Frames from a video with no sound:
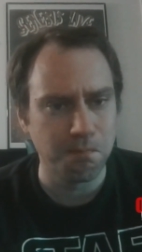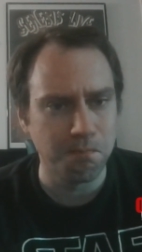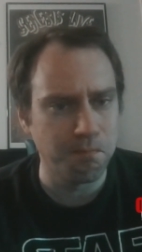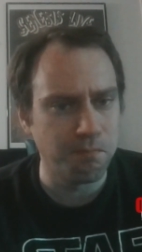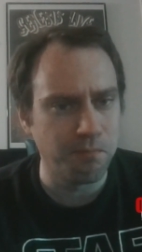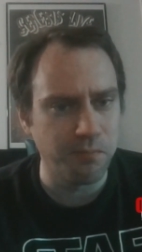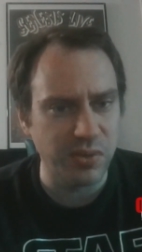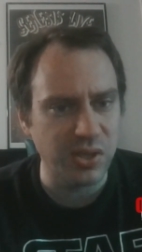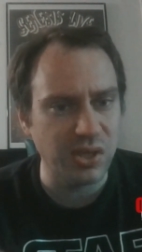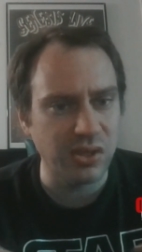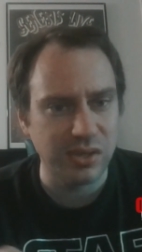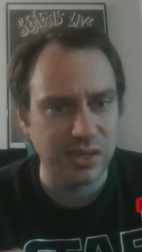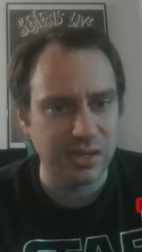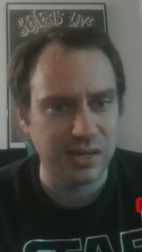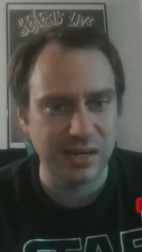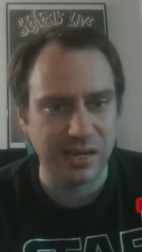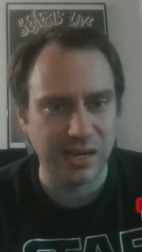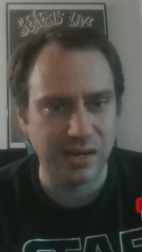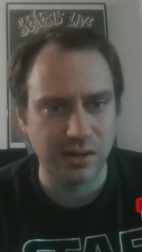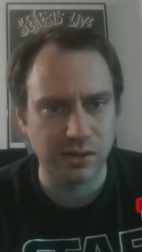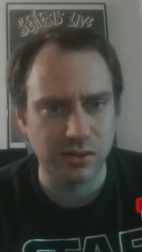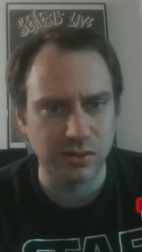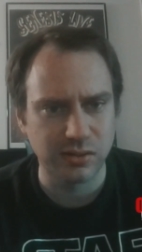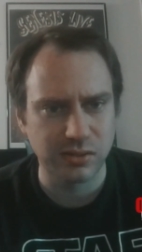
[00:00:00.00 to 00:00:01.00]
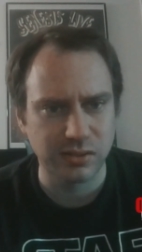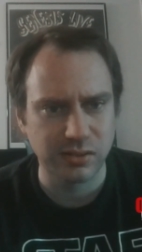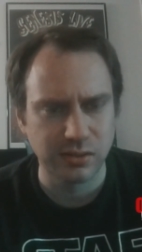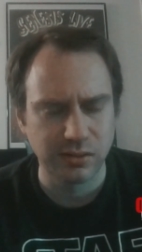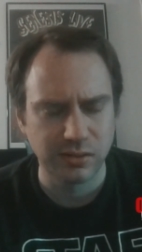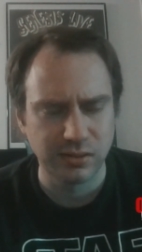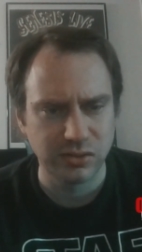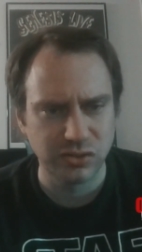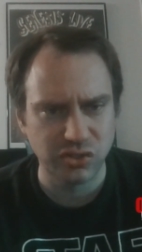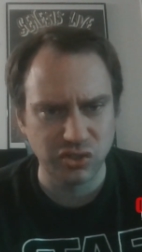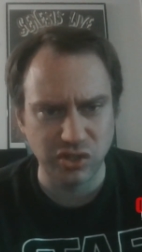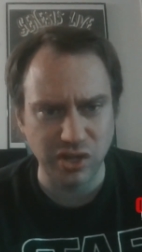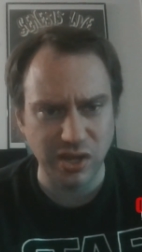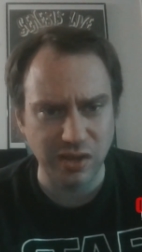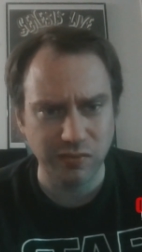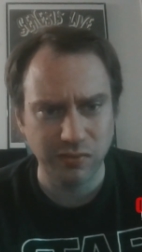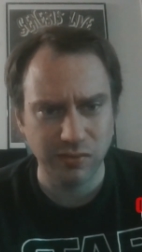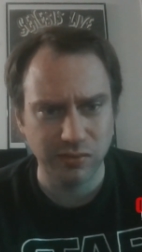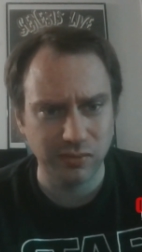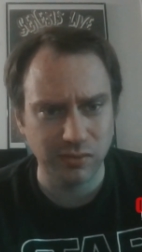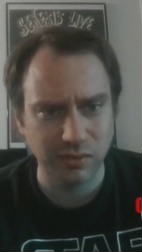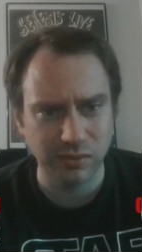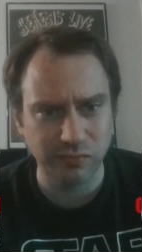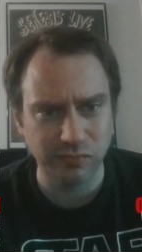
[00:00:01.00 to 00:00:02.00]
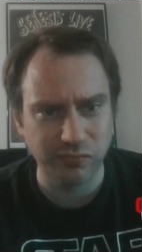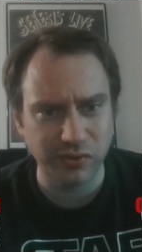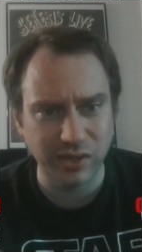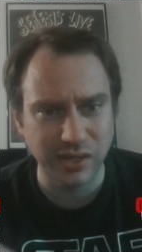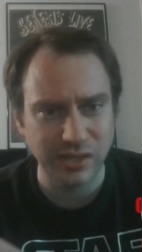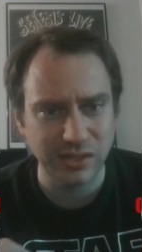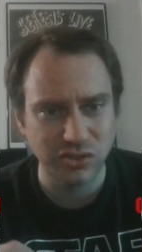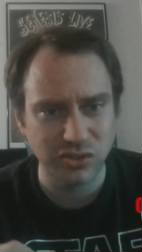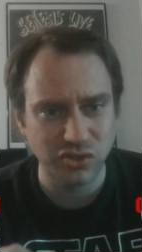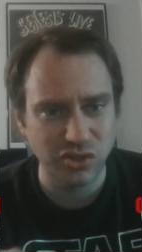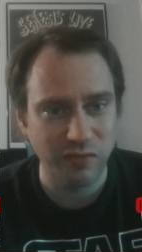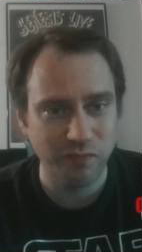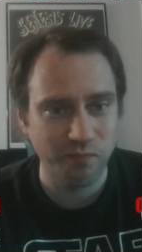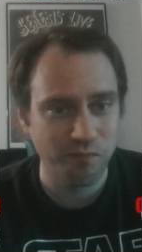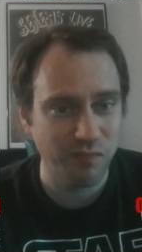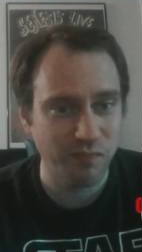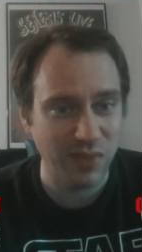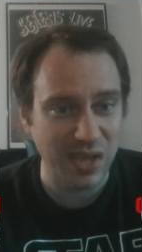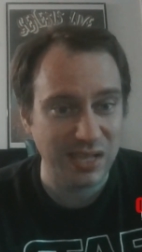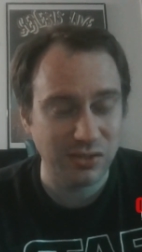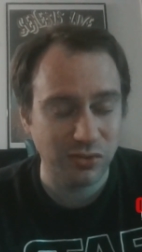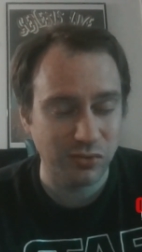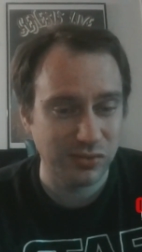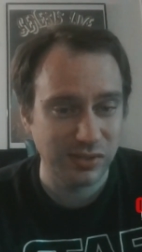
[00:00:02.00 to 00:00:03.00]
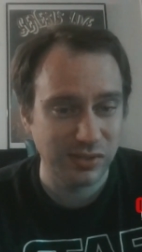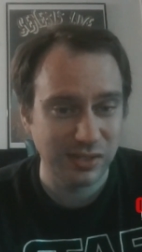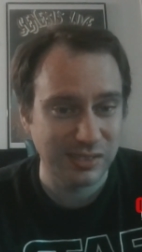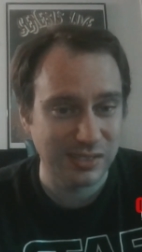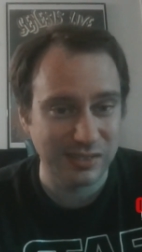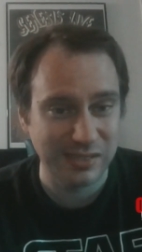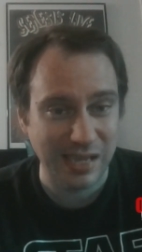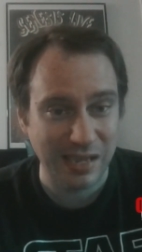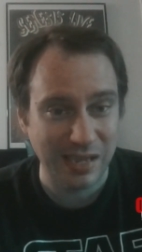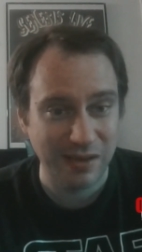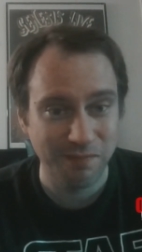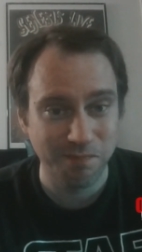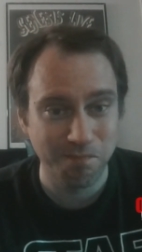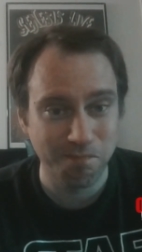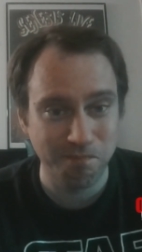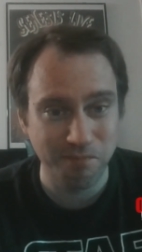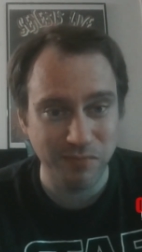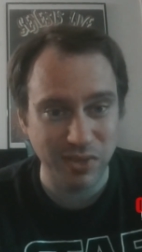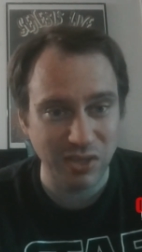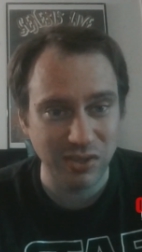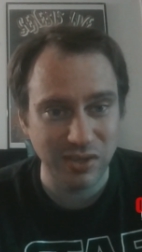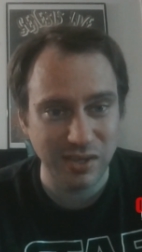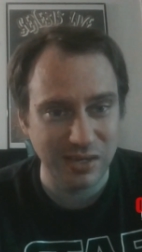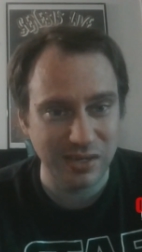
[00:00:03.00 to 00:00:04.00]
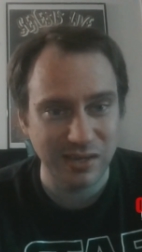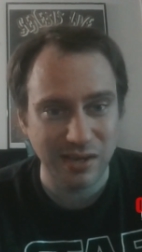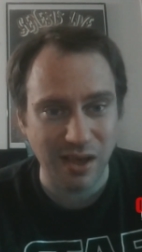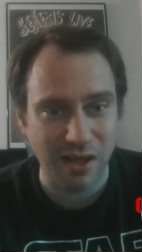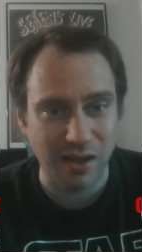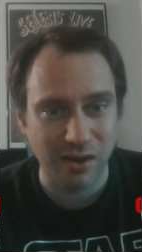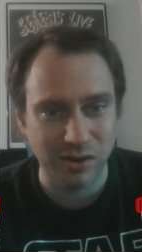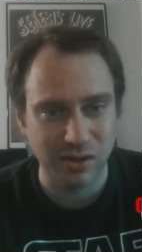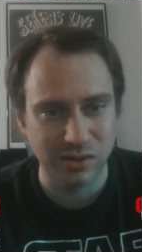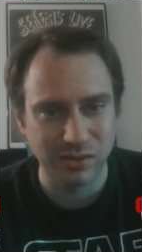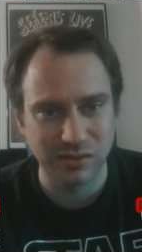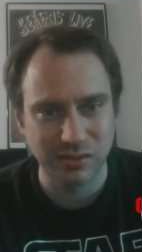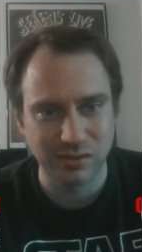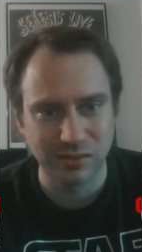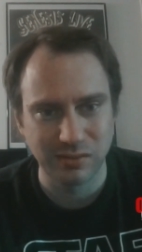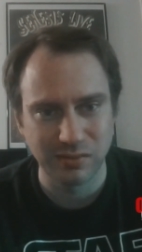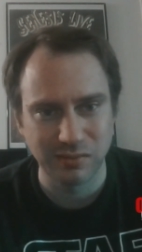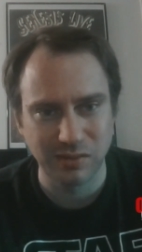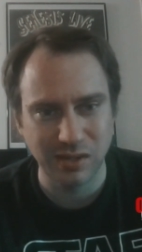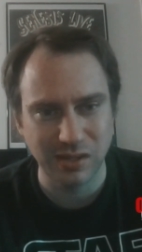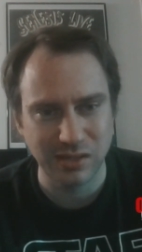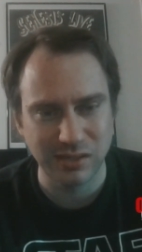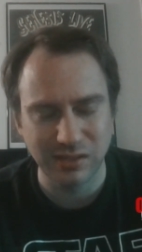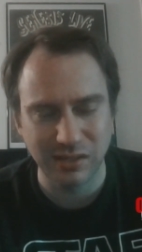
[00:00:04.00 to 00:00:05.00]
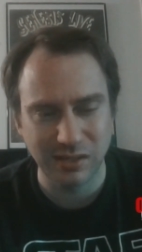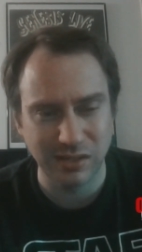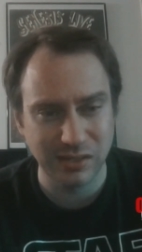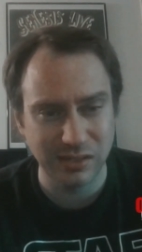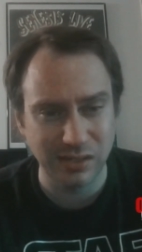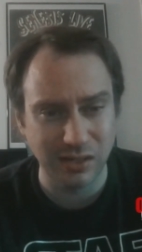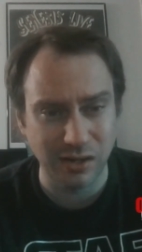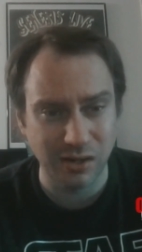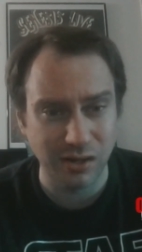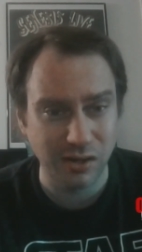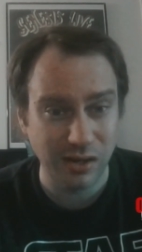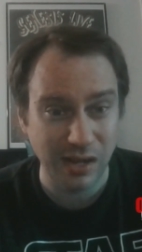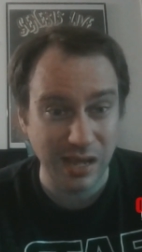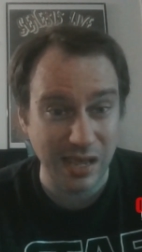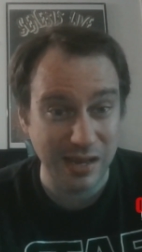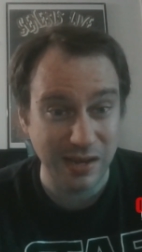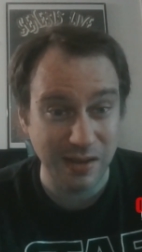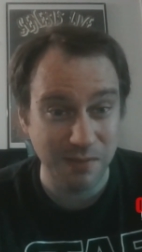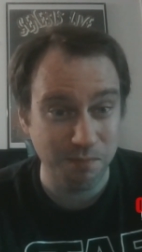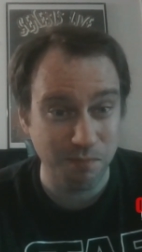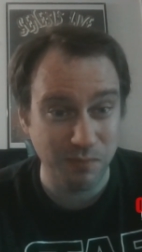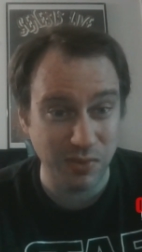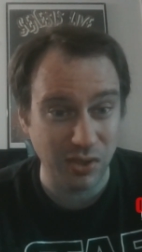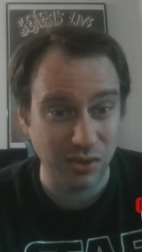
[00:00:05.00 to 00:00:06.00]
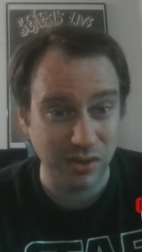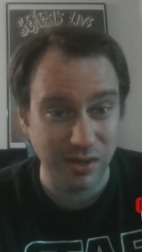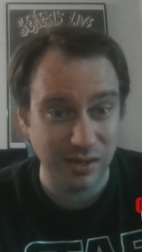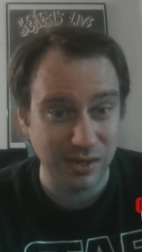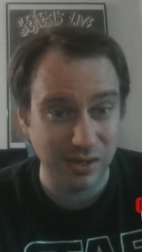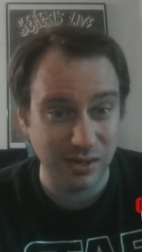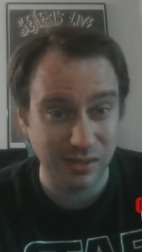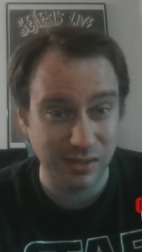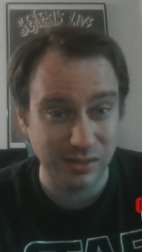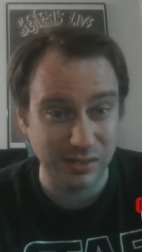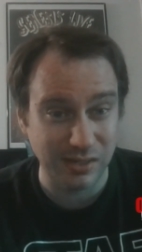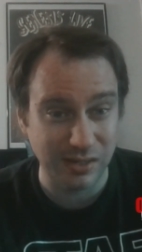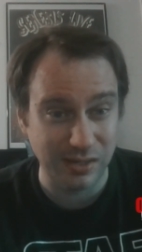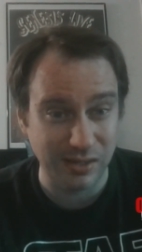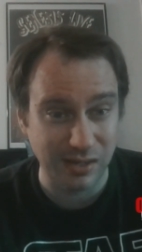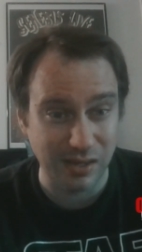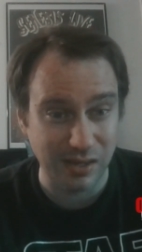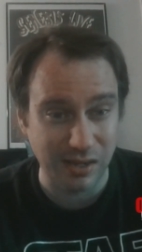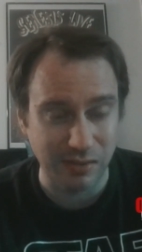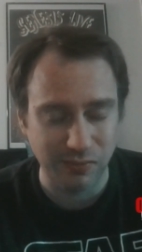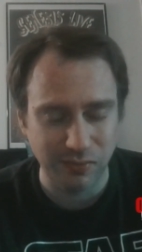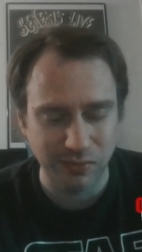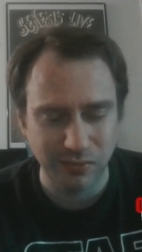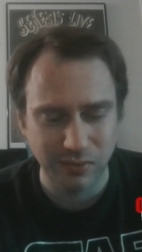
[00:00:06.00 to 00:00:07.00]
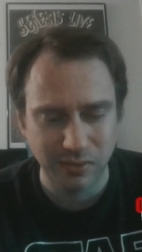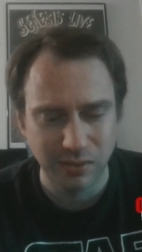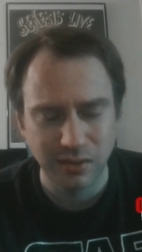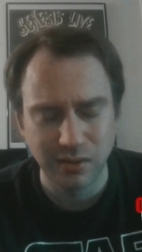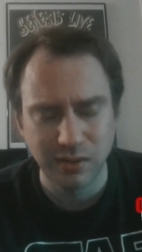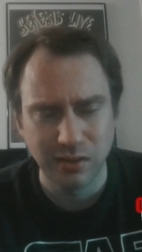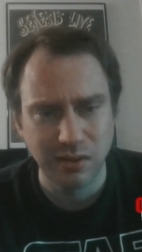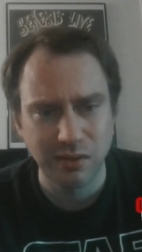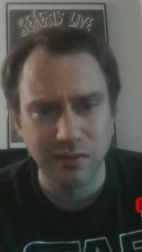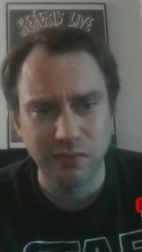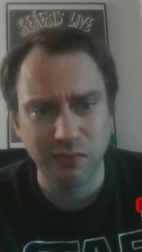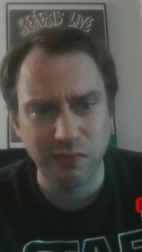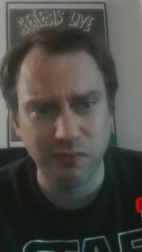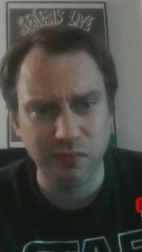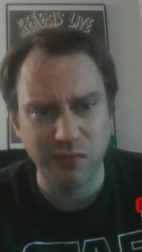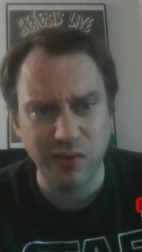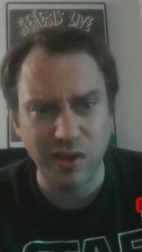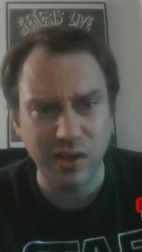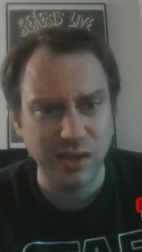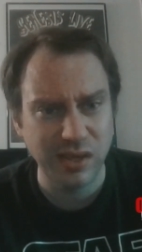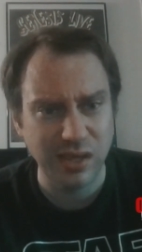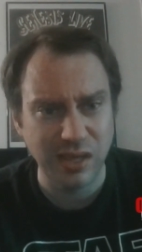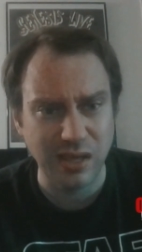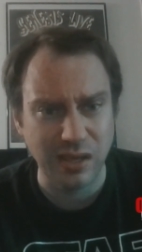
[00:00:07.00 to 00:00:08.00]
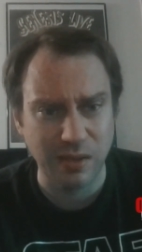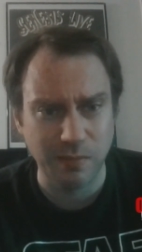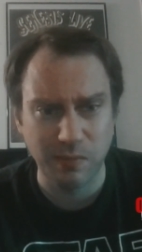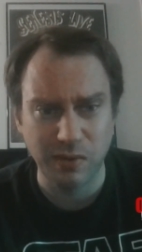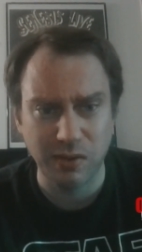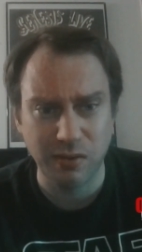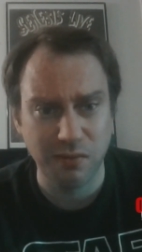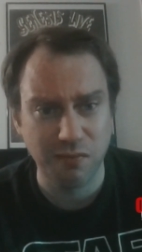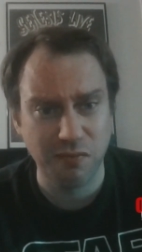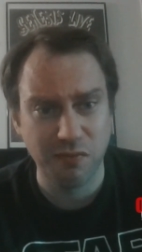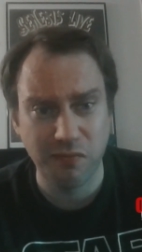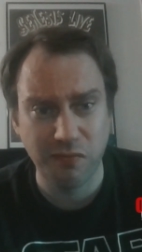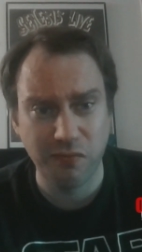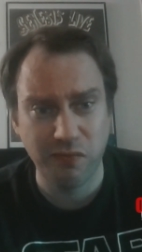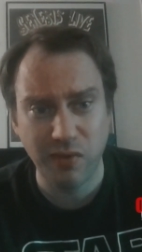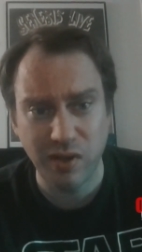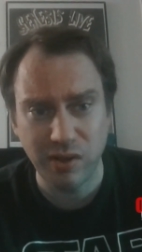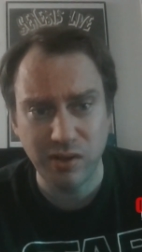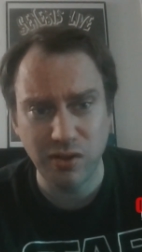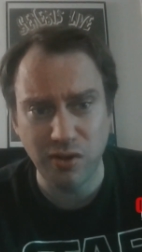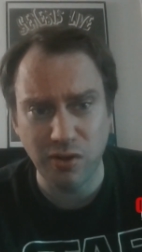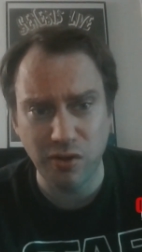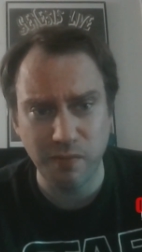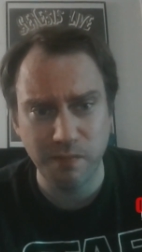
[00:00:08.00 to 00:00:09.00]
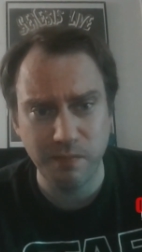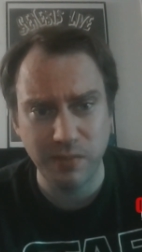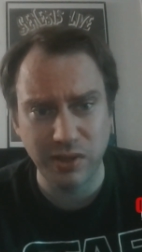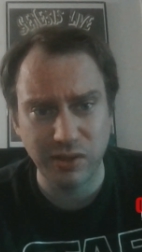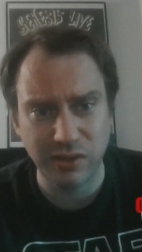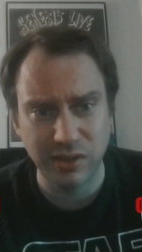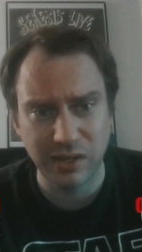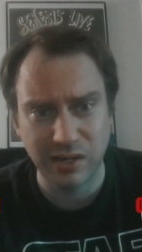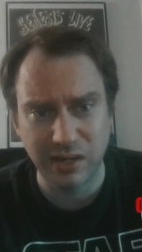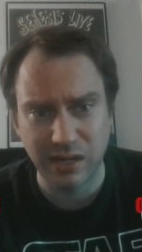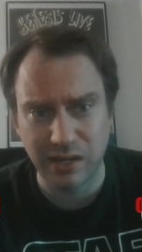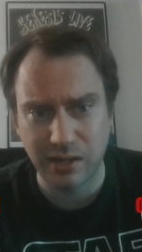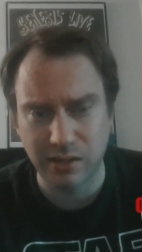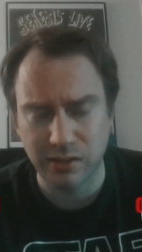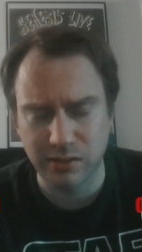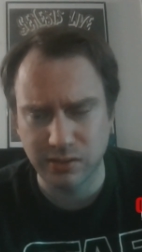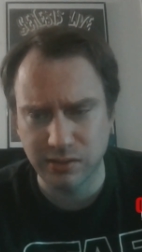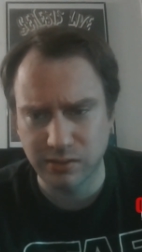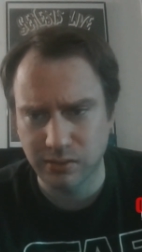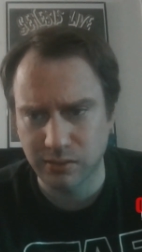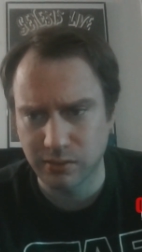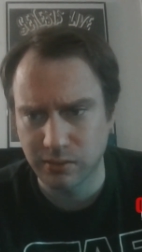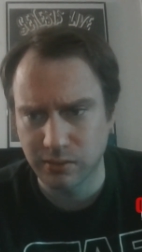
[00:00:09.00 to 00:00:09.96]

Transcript: billionaires. Jeff, fucking Jeff Bezos needs ten billion dollars because his 180 billion isn't enough. Fuck him. Fuck all billionaires.